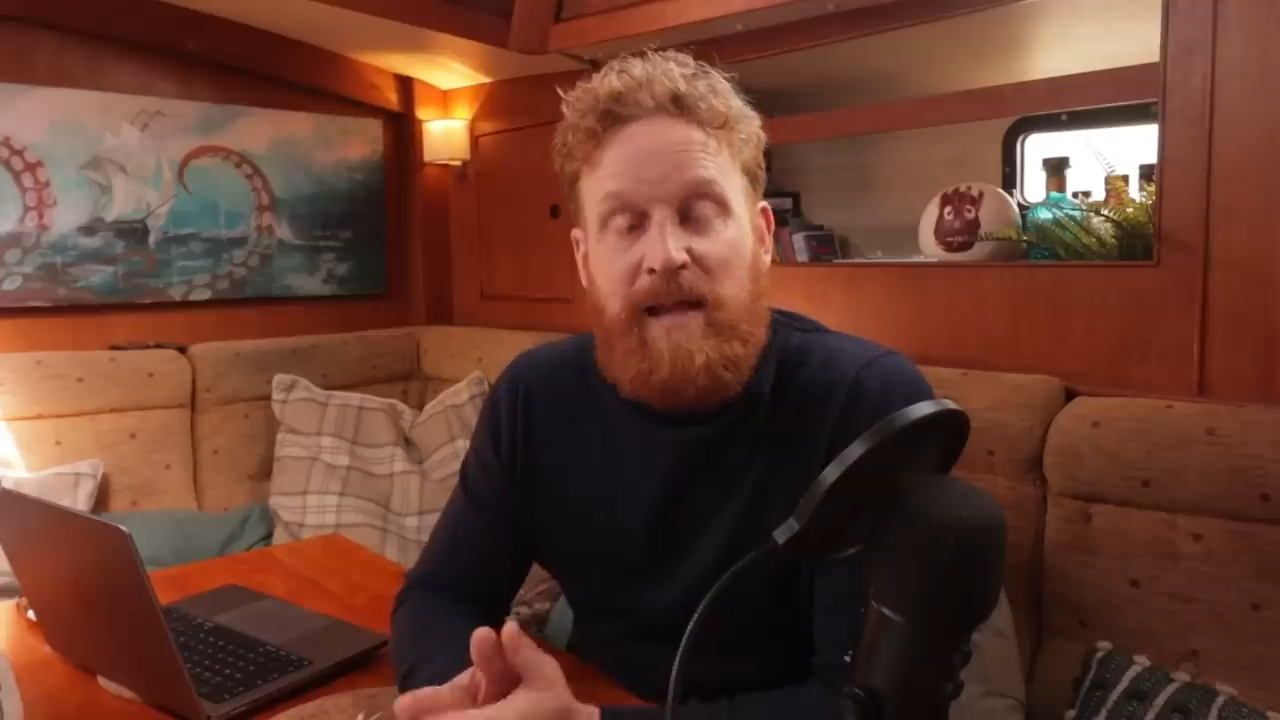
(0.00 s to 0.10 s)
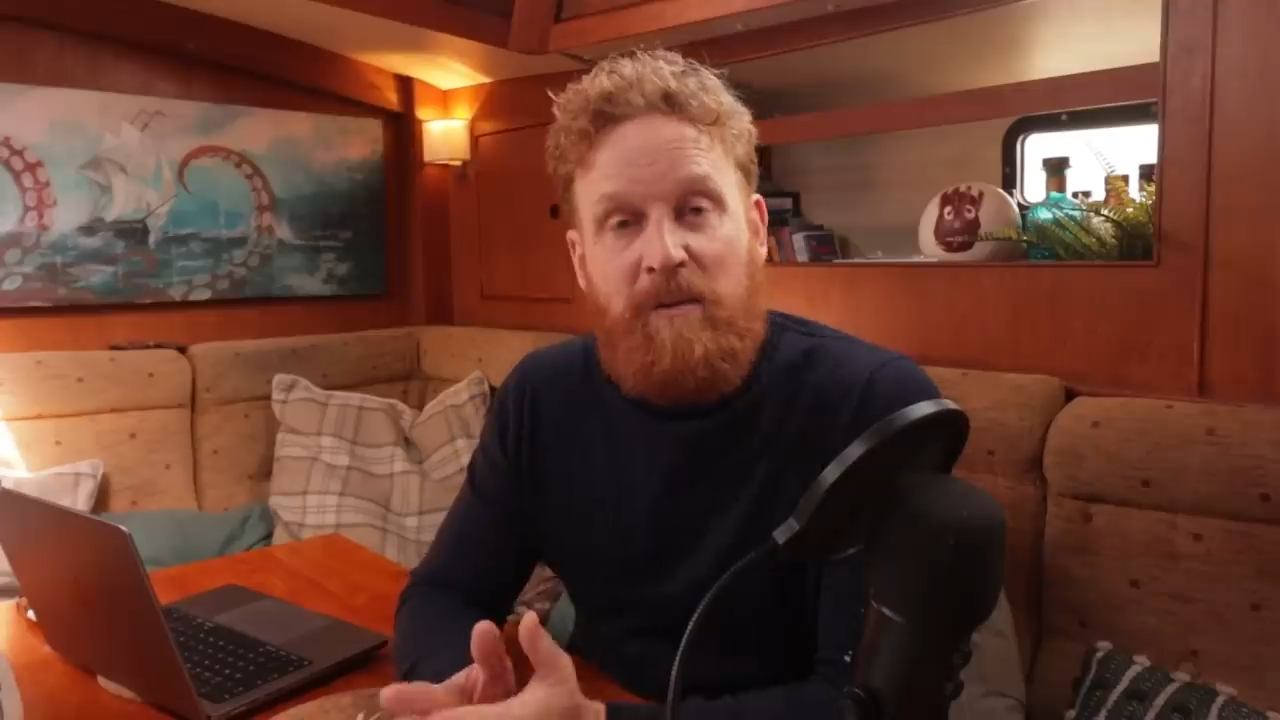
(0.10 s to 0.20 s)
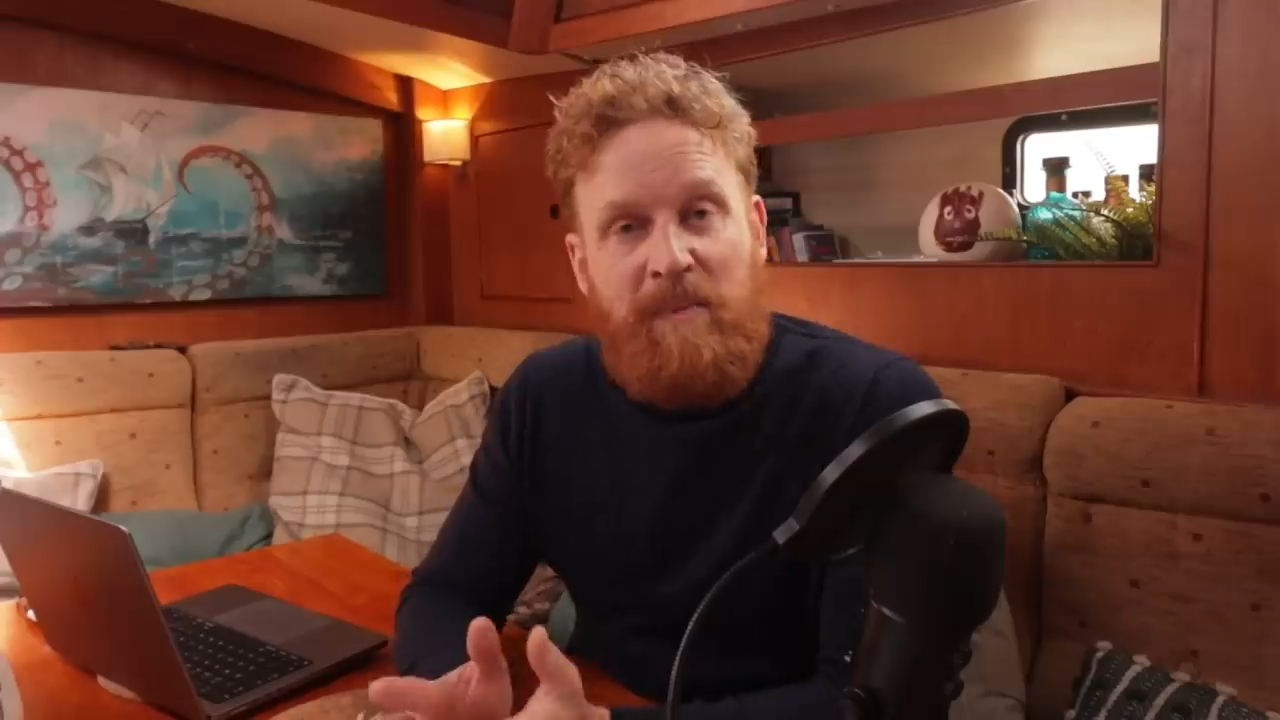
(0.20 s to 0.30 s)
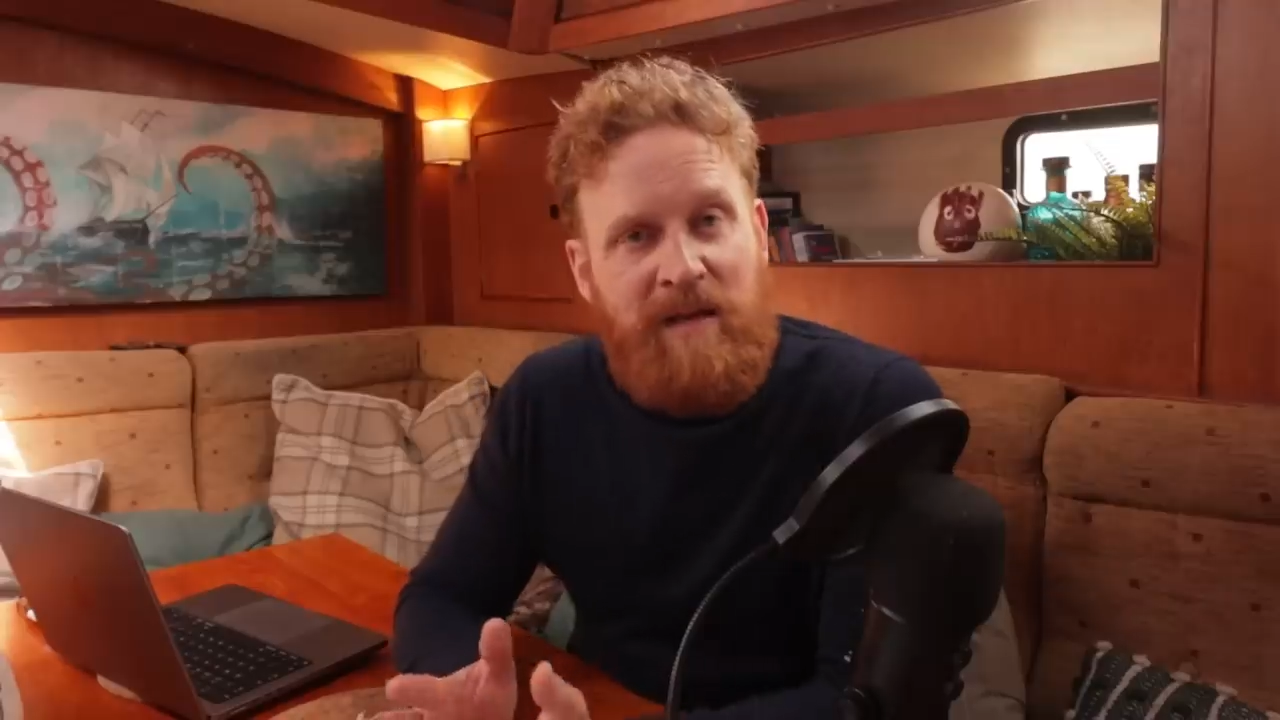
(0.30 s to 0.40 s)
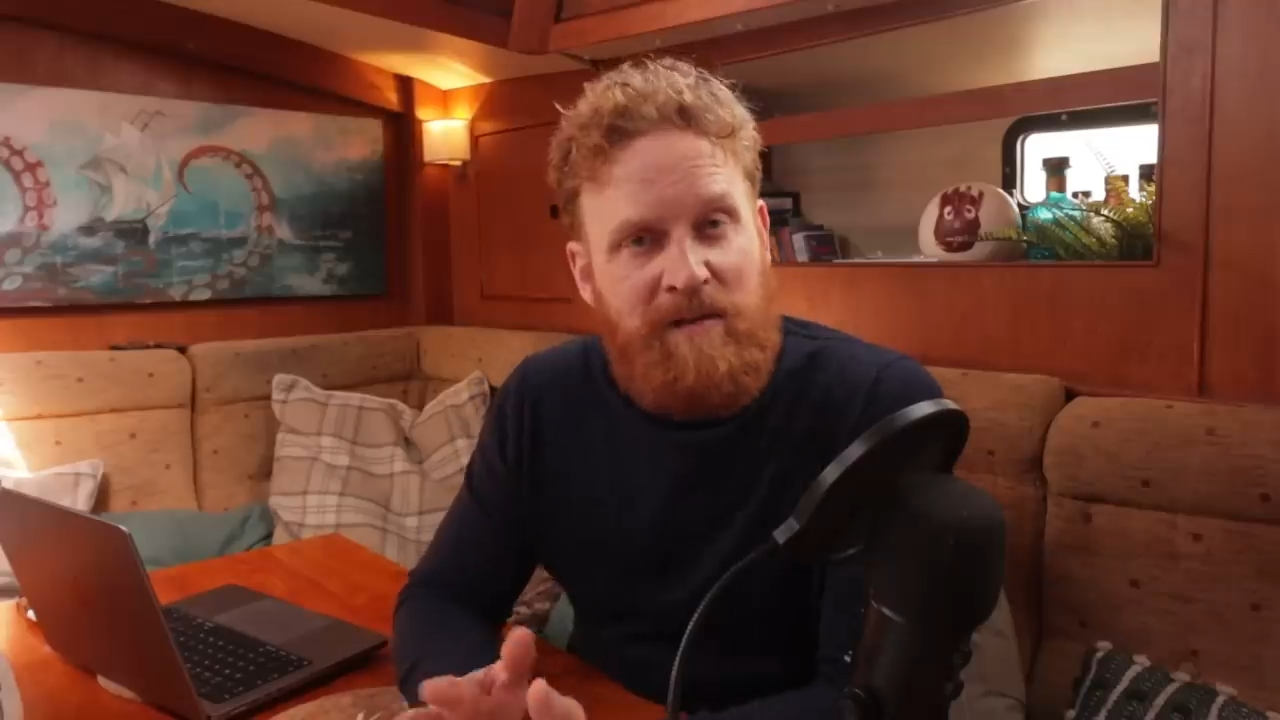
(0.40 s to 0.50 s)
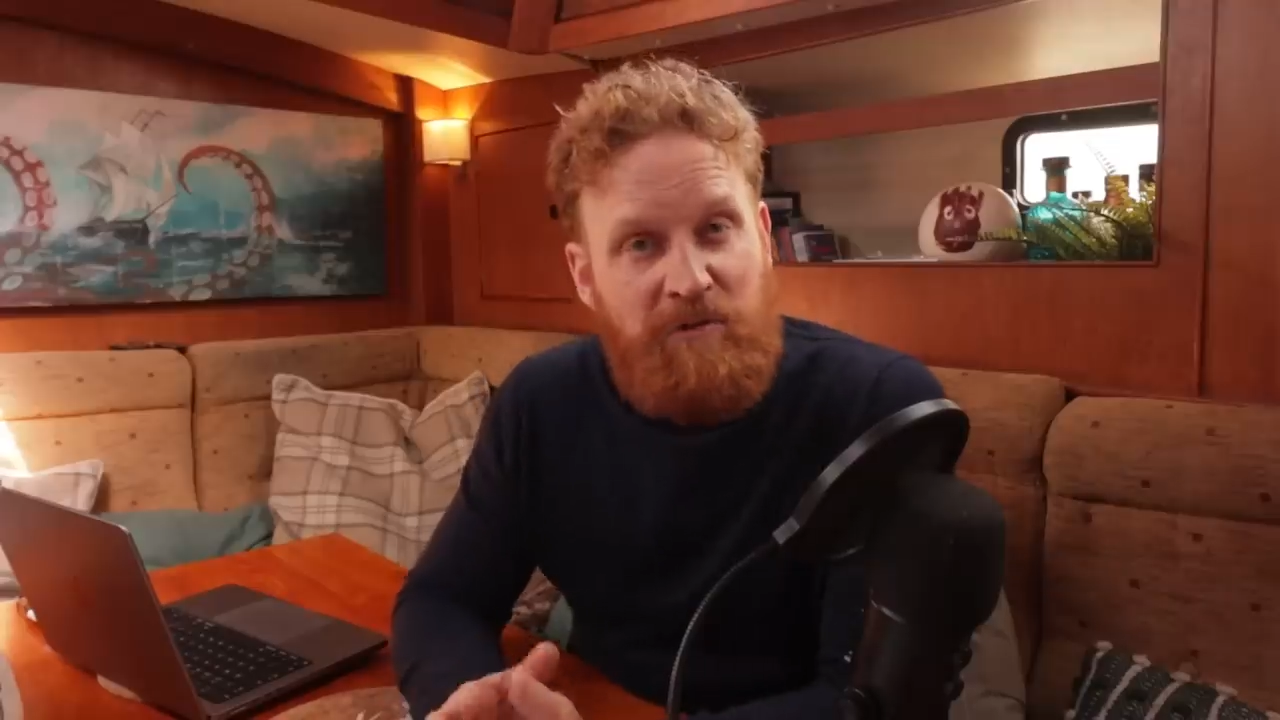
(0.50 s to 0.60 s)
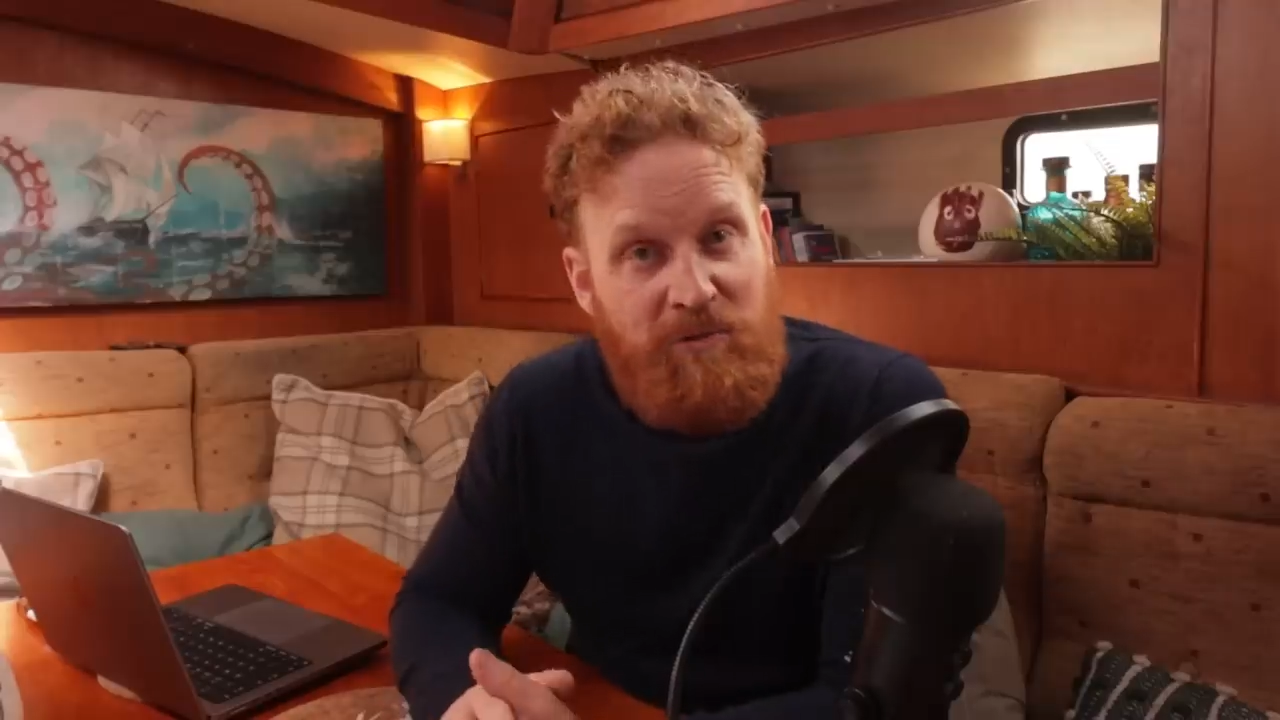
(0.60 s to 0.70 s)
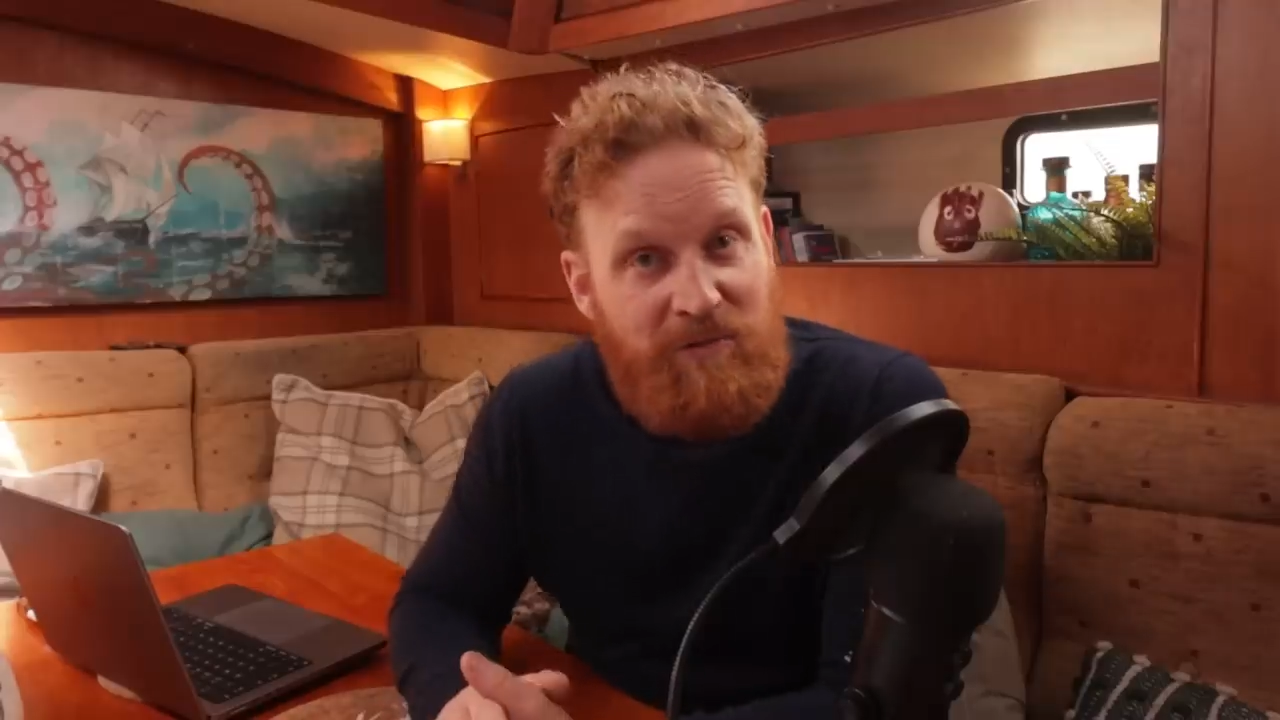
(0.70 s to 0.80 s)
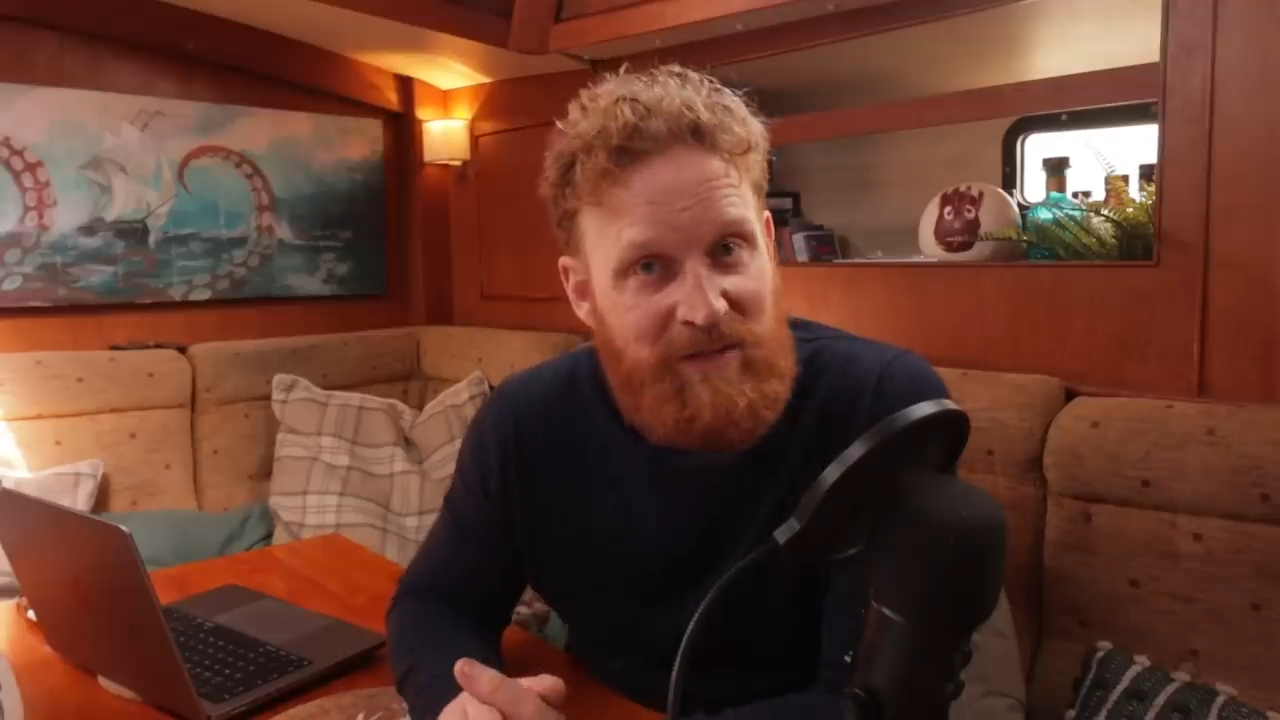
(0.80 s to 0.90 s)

Now, many of you